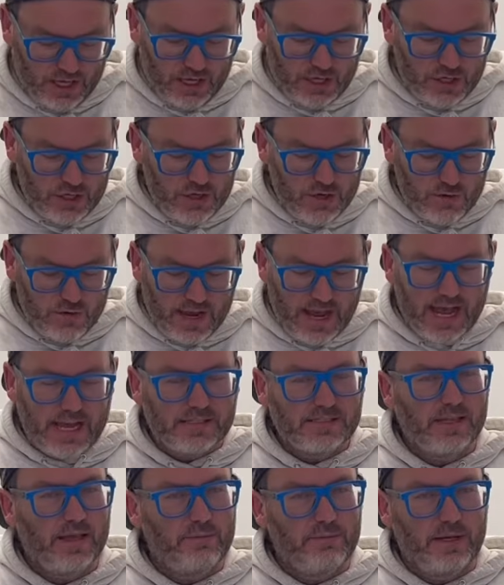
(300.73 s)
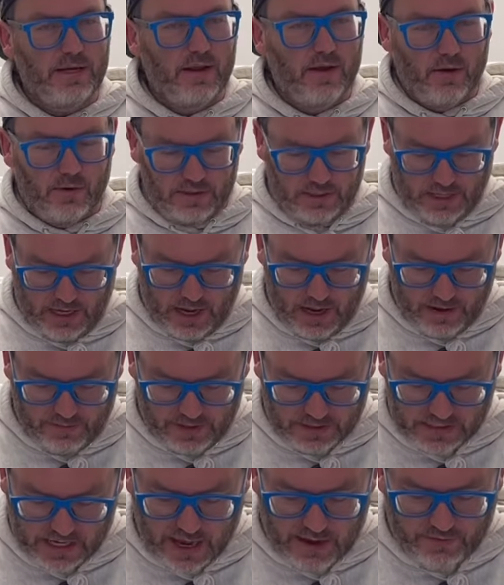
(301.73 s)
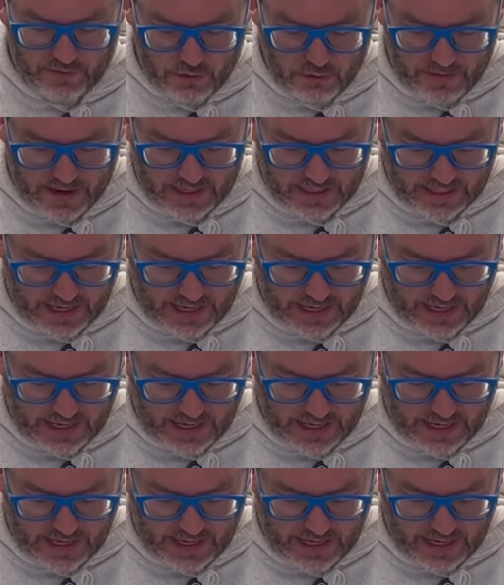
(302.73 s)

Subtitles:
You guys let me know in the comments, have you been to